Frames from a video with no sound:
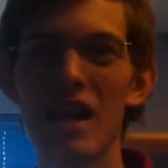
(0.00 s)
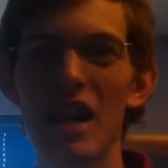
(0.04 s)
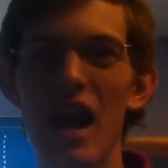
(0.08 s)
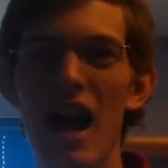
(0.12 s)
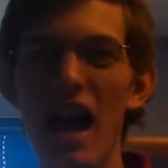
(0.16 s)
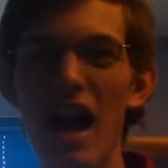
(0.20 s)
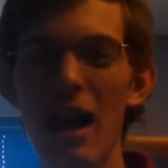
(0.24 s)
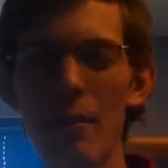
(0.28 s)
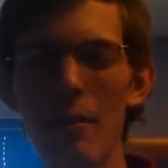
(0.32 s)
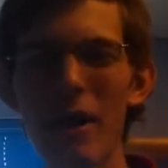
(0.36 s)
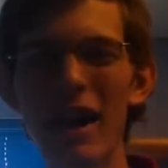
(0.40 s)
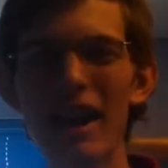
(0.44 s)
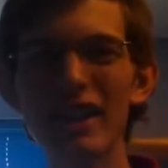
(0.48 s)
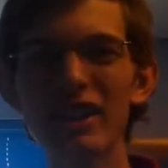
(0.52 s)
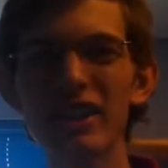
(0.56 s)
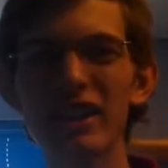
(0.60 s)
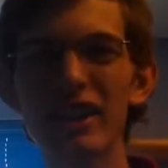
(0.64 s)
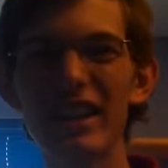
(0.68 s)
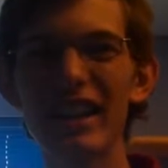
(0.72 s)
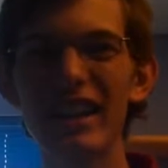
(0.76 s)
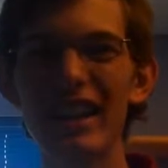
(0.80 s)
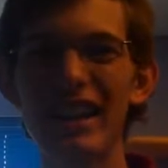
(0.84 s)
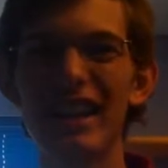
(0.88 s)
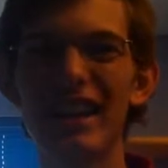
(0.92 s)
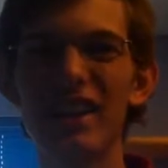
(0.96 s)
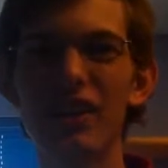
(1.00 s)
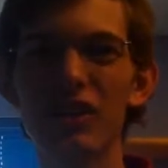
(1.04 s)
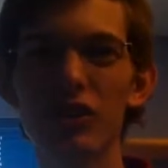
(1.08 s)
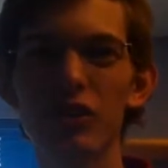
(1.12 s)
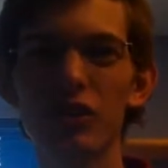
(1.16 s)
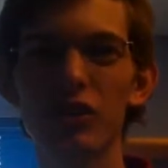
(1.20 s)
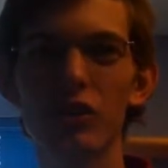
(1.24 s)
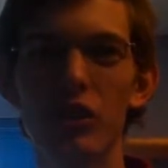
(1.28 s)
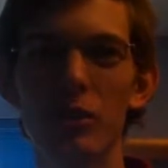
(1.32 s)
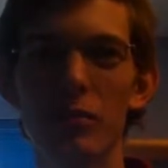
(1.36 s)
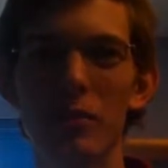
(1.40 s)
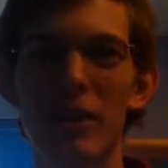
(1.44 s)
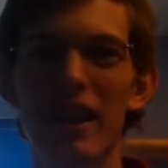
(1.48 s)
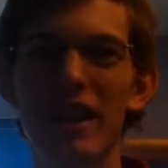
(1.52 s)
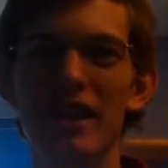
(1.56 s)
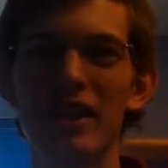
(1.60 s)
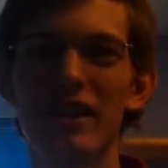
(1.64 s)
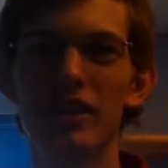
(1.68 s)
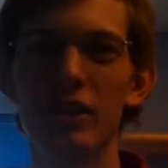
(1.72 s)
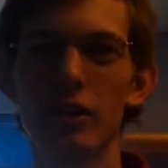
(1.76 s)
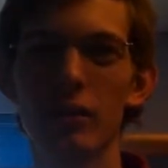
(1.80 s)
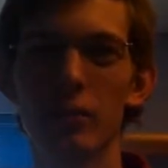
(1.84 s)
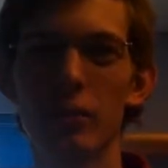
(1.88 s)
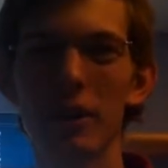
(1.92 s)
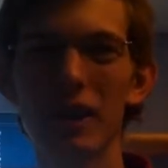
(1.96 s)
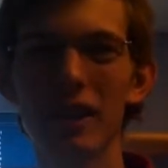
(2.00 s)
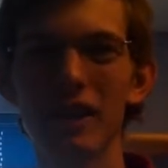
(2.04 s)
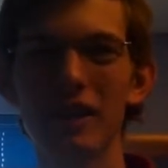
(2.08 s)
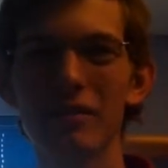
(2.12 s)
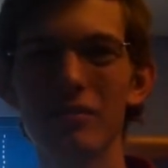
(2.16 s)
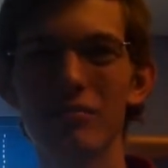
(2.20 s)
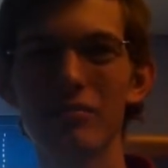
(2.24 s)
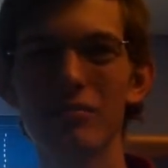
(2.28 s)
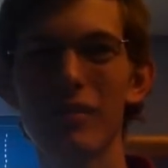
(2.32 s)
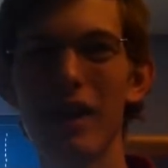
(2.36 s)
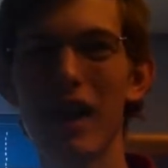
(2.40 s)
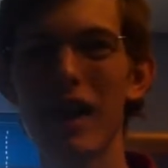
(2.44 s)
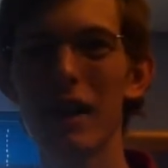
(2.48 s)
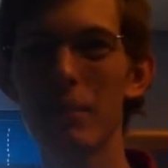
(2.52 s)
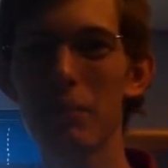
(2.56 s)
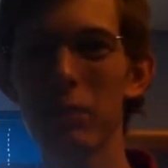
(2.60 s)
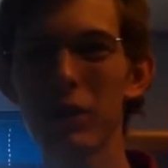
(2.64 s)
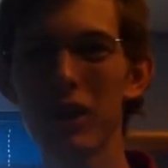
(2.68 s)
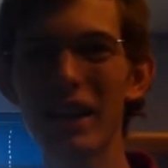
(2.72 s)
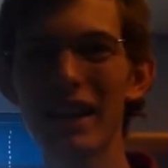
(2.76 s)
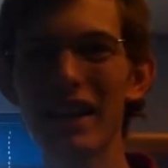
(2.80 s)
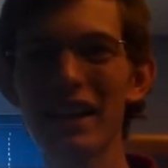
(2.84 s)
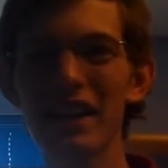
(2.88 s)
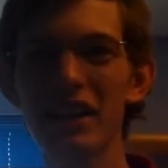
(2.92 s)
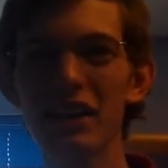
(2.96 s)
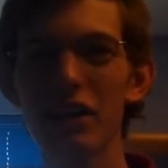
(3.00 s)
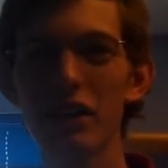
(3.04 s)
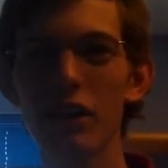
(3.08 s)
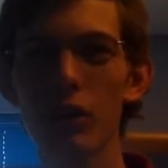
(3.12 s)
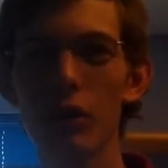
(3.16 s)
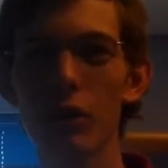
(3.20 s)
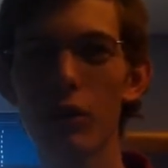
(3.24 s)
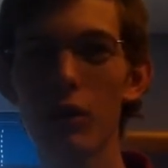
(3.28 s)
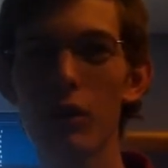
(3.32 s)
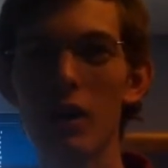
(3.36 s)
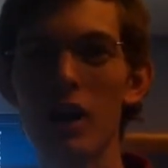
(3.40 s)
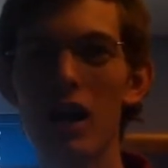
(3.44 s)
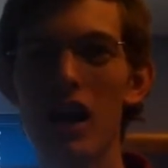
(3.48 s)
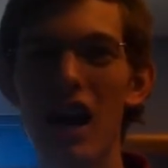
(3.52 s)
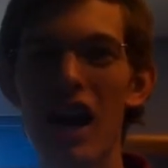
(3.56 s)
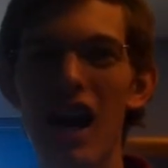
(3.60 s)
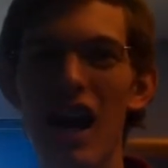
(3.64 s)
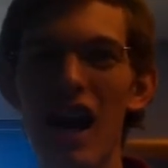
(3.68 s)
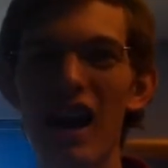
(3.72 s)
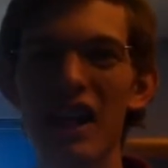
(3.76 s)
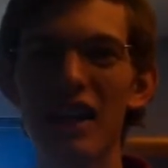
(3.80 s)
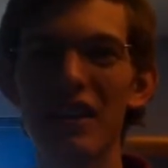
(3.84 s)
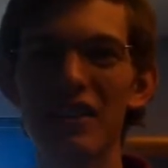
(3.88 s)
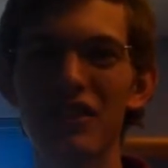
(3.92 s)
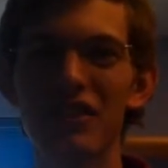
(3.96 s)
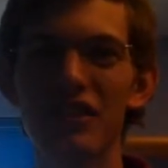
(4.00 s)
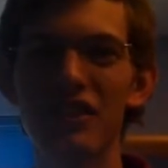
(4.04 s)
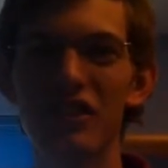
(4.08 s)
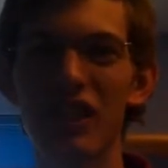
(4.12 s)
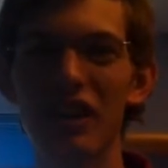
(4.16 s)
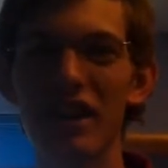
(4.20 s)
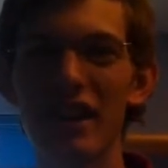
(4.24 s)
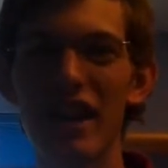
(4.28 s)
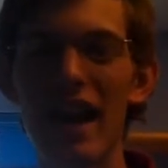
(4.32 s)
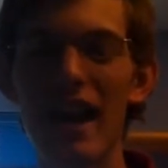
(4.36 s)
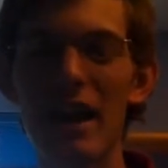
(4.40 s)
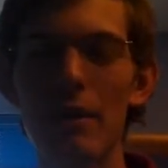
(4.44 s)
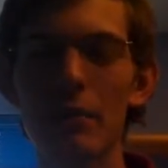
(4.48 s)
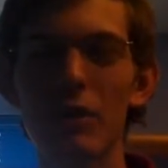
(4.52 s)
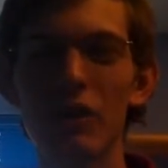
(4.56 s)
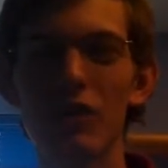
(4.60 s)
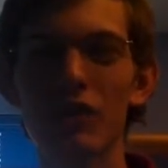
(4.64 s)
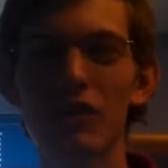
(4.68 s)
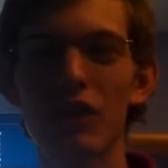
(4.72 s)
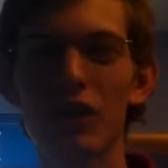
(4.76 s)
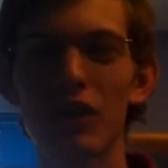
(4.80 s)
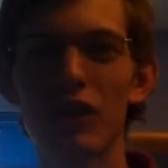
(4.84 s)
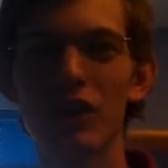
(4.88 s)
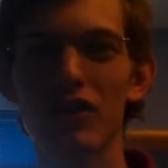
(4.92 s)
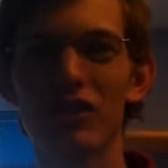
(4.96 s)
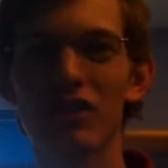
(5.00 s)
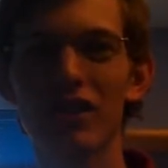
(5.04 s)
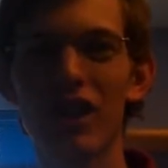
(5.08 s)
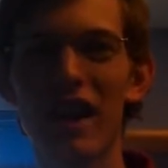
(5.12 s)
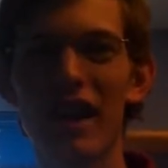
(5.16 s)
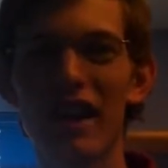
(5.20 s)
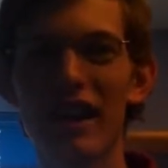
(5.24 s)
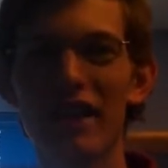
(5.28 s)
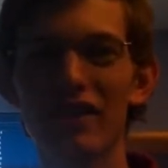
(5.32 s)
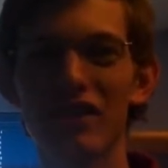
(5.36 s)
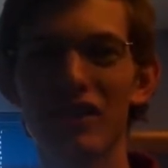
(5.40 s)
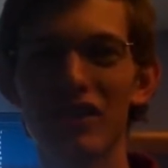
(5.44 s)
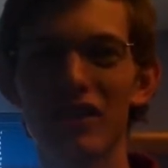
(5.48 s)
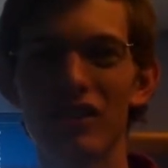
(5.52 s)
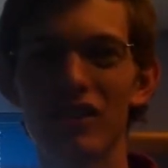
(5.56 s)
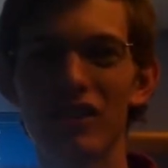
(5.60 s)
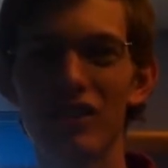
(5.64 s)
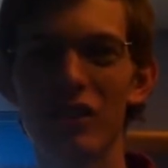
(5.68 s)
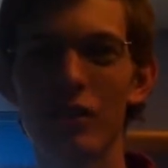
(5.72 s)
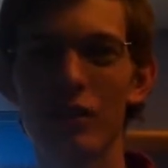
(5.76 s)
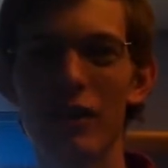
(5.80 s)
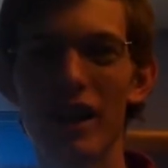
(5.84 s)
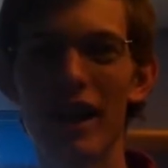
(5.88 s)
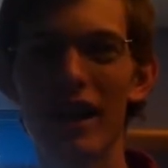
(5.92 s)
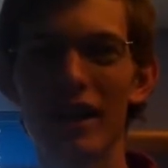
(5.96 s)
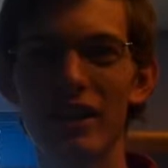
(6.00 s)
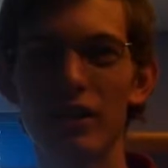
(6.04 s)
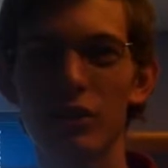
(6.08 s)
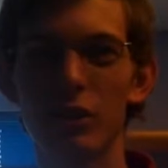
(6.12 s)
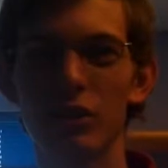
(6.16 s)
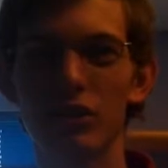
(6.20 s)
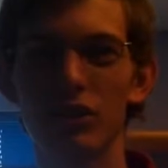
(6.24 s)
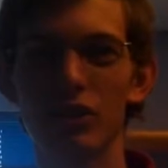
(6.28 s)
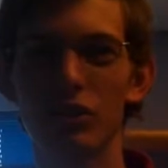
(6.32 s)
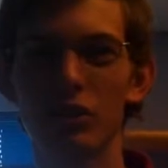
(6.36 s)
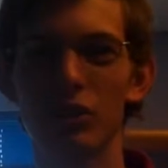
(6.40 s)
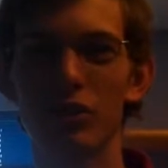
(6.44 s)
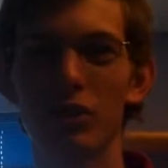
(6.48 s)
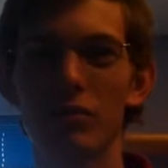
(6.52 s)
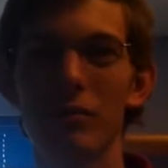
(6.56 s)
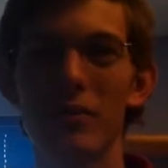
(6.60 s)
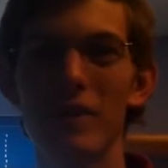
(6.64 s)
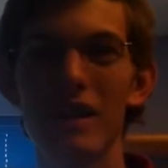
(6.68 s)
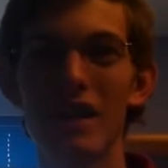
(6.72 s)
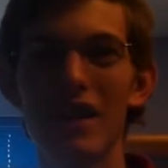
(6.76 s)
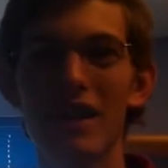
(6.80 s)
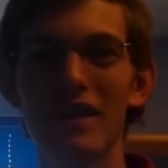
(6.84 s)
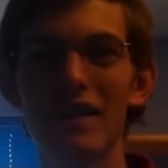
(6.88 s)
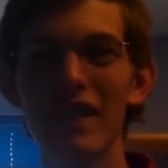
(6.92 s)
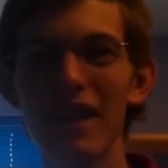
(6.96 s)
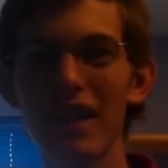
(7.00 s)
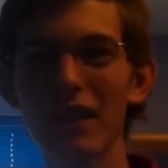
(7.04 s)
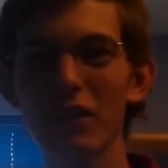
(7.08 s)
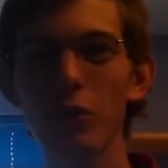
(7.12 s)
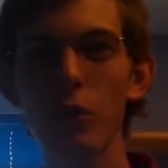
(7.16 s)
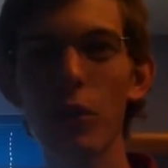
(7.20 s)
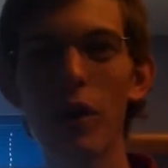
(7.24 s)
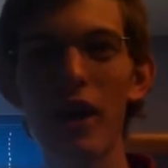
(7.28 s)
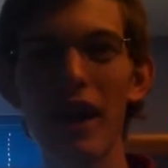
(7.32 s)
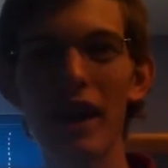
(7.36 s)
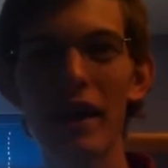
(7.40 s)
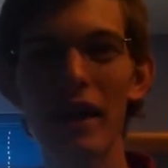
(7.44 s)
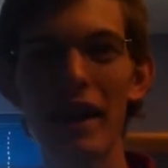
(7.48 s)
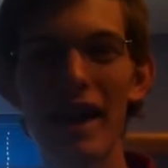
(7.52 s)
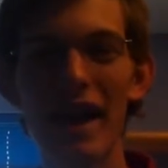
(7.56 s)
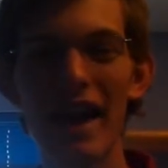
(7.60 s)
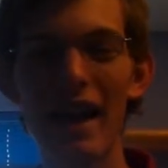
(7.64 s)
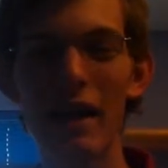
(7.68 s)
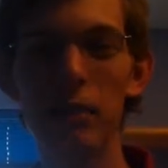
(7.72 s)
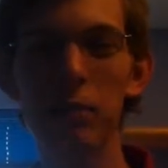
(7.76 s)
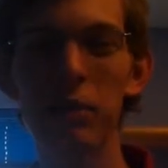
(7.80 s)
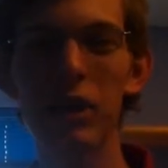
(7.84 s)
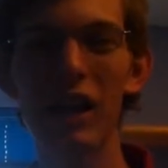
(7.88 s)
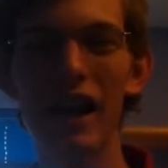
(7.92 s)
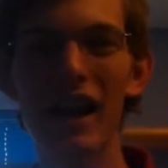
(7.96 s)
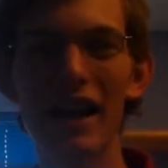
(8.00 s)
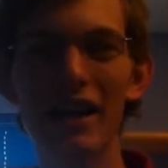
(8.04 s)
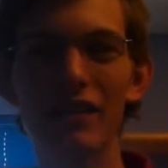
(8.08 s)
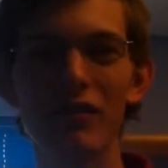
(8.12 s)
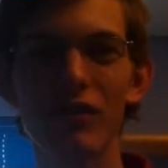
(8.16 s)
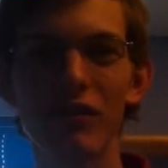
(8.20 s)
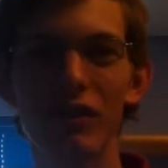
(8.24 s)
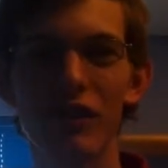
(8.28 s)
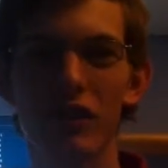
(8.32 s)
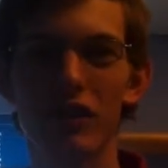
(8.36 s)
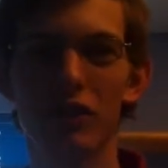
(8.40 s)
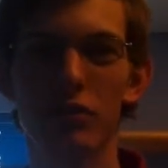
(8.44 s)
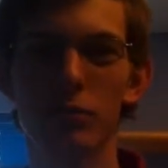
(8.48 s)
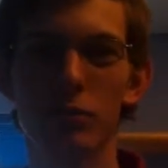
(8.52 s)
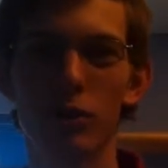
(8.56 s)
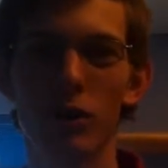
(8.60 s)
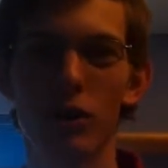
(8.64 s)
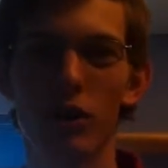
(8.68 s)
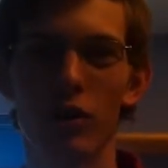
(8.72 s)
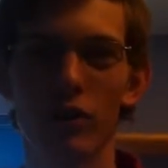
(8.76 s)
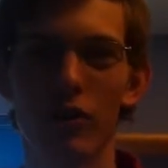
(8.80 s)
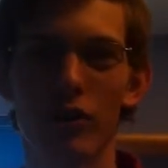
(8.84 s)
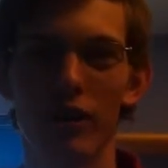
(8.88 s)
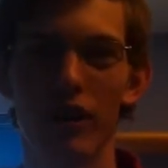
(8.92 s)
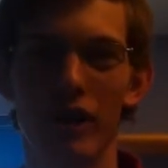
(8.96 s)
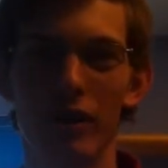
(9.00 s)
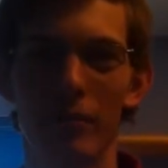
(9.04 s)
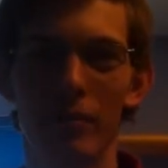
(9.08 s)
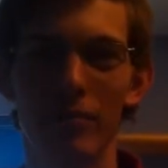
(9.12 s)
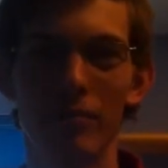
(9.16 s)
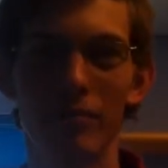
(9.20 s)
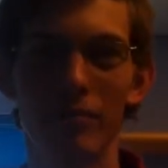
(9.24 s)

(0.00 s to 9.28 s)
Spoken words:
I'm actually a history major, but I plan to go on and study atmospheric sciences in graduate school. That's why I applied for this program.